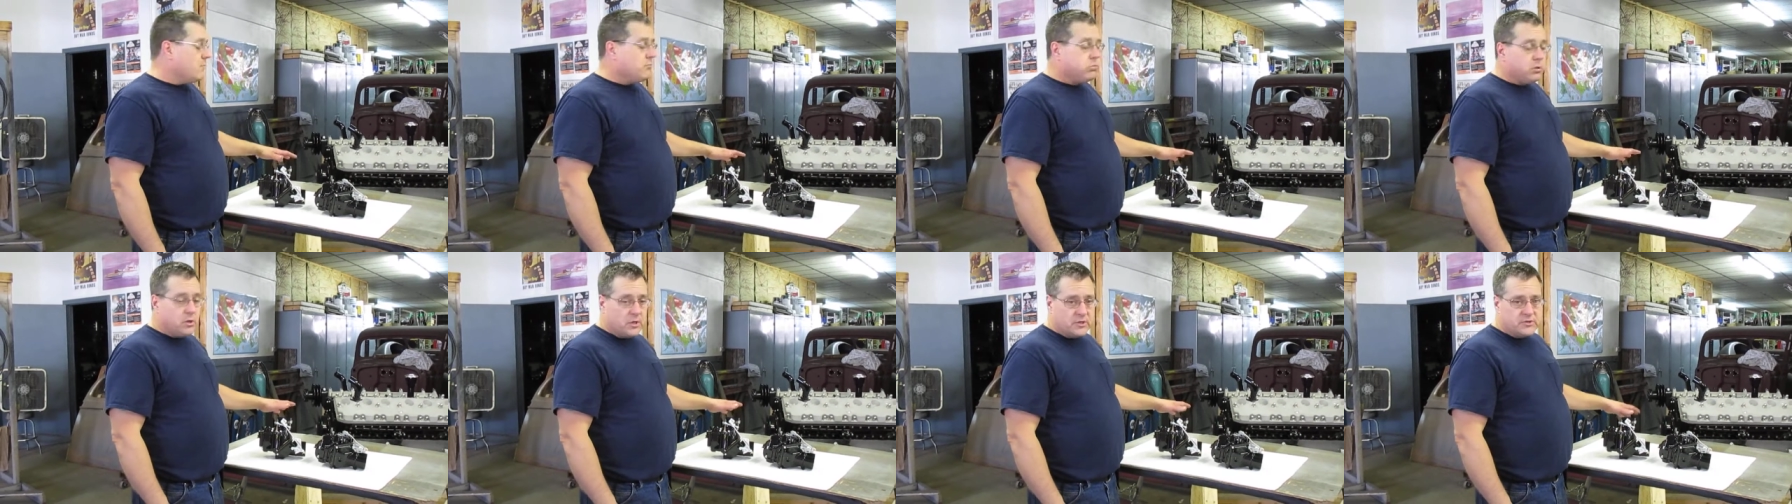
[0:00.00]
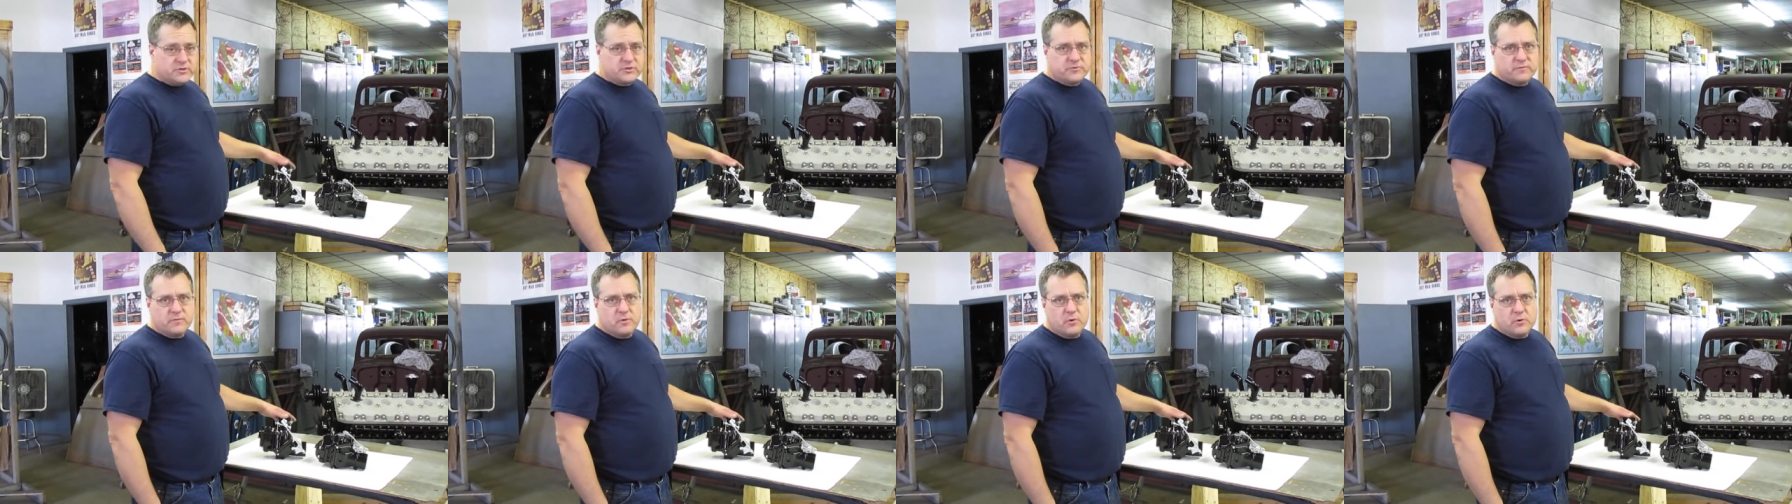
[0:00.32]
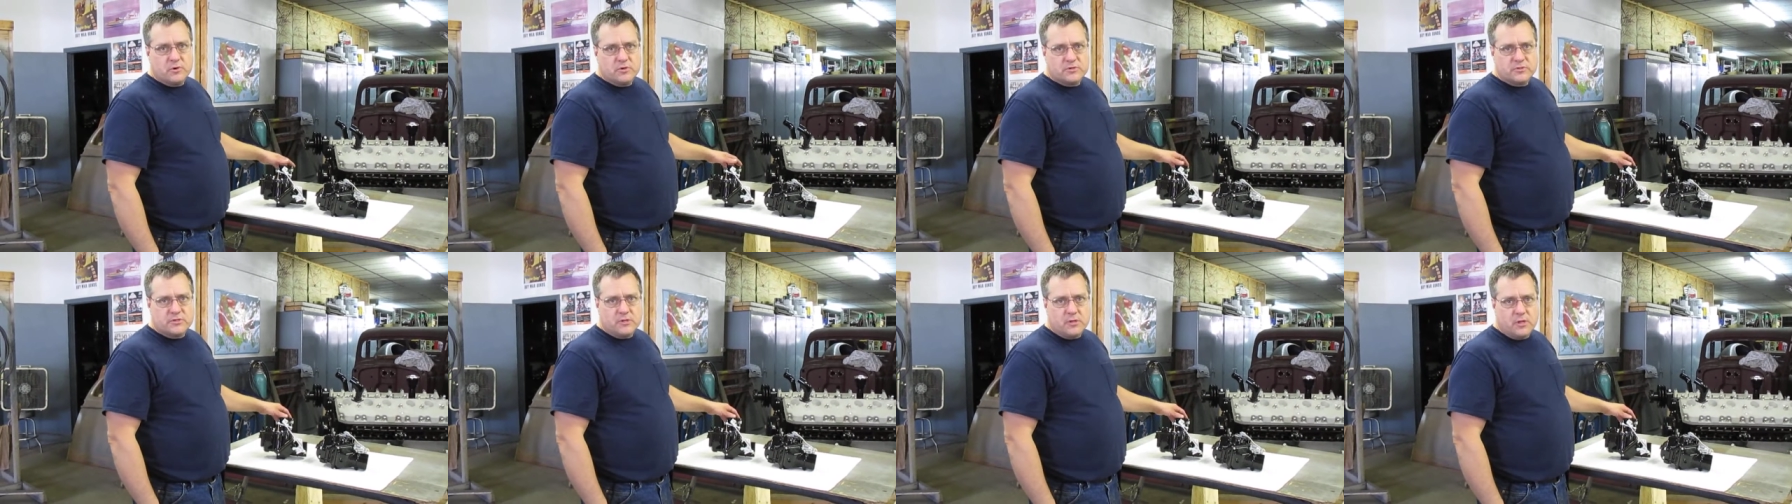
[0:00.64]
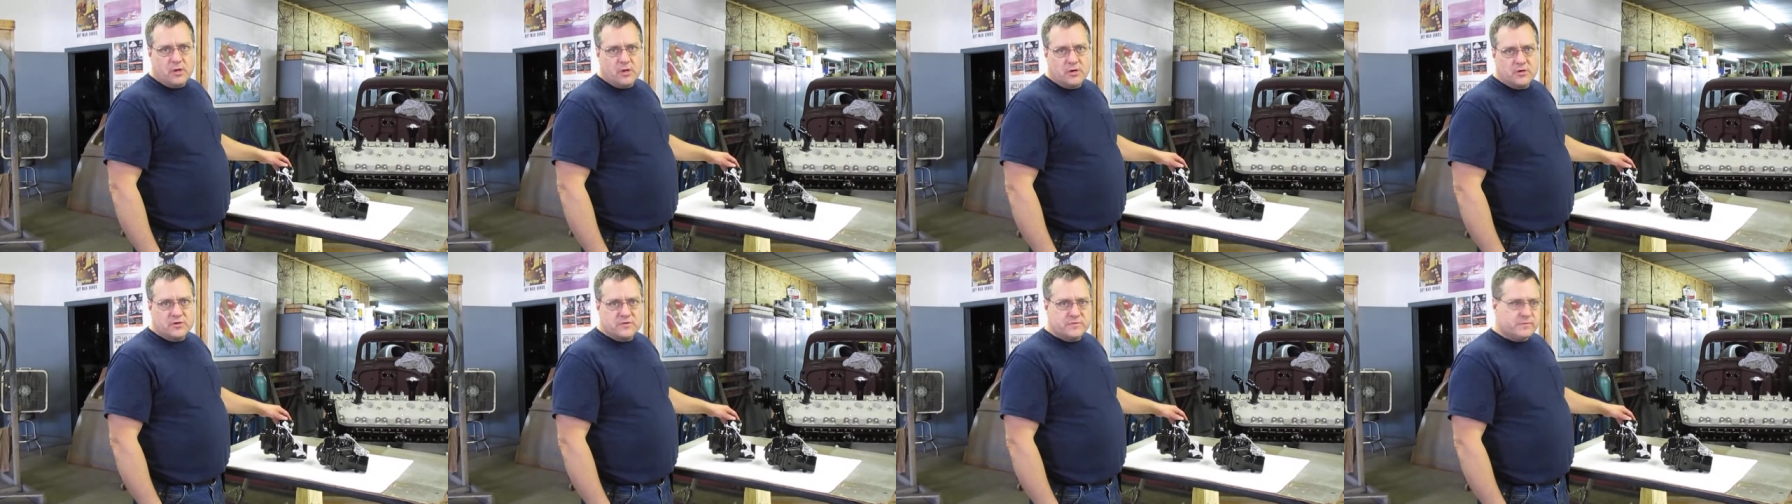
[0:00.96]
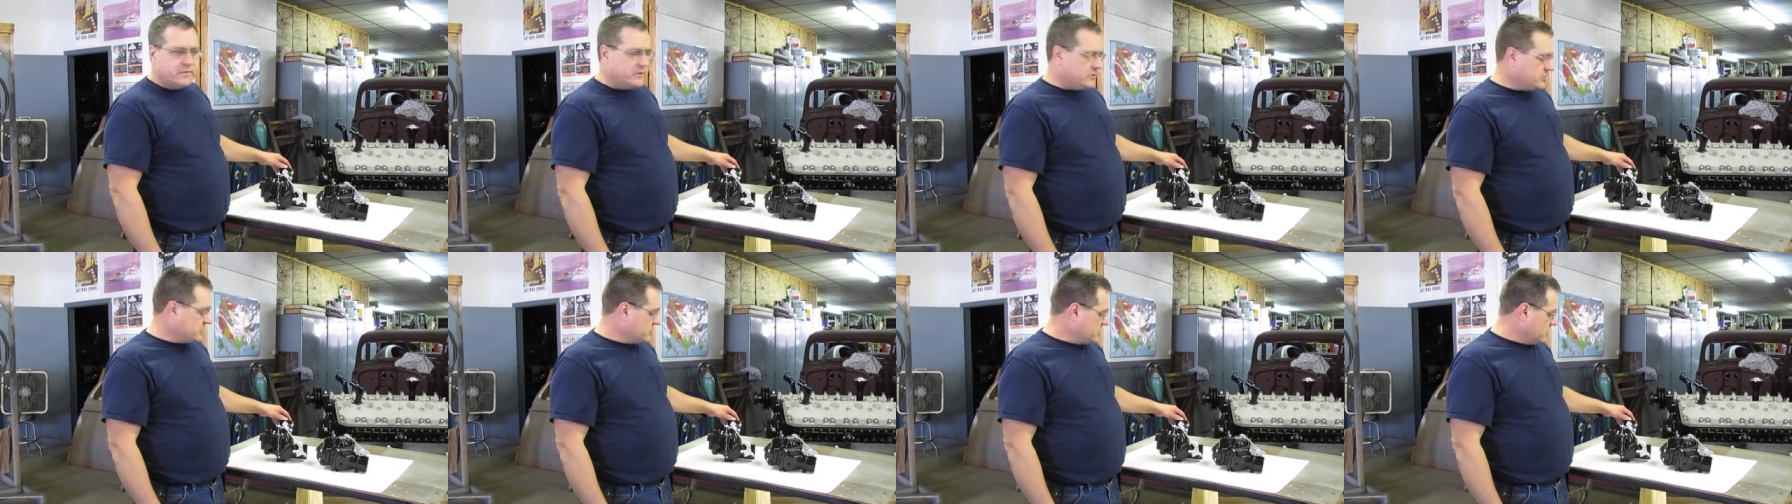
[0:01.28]
plus of course the large
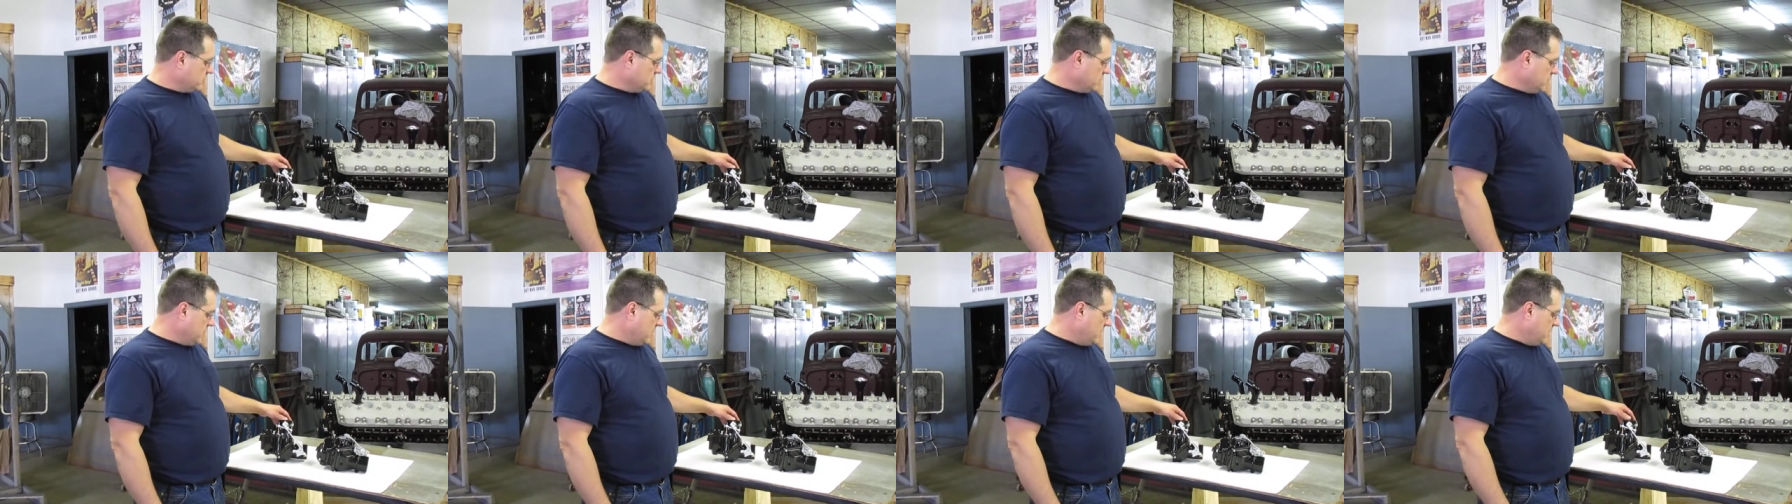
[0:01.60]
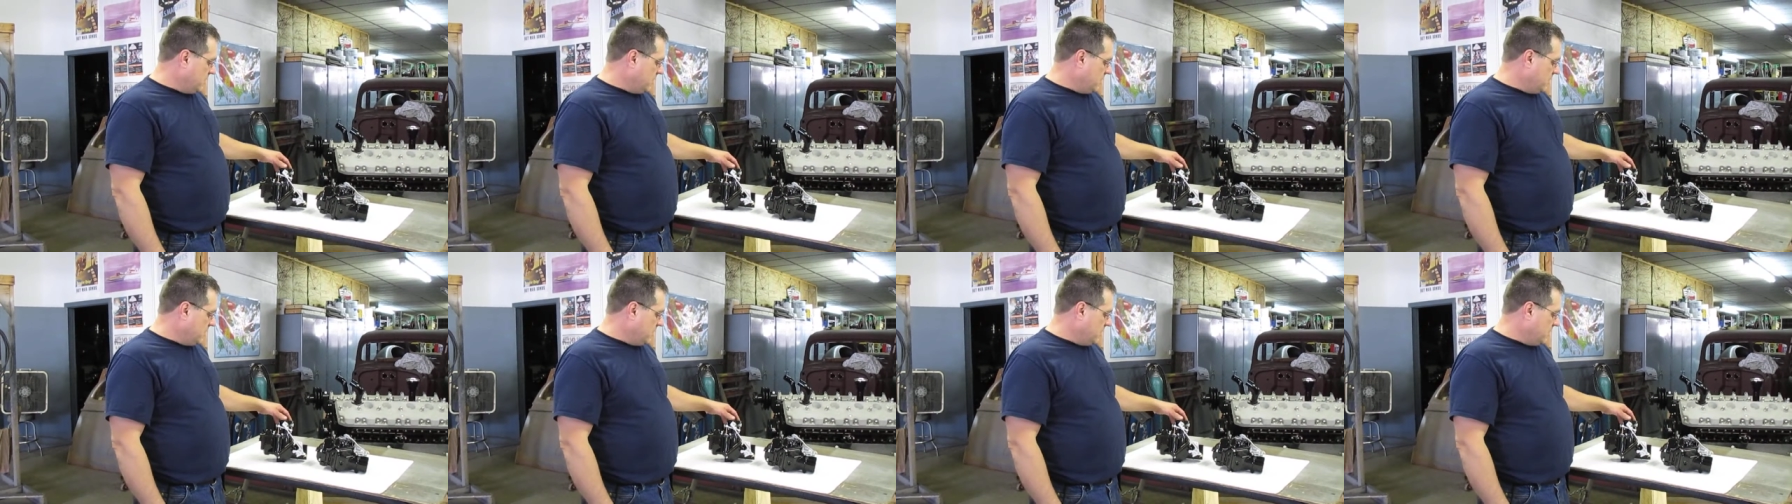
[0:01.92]
Venturi.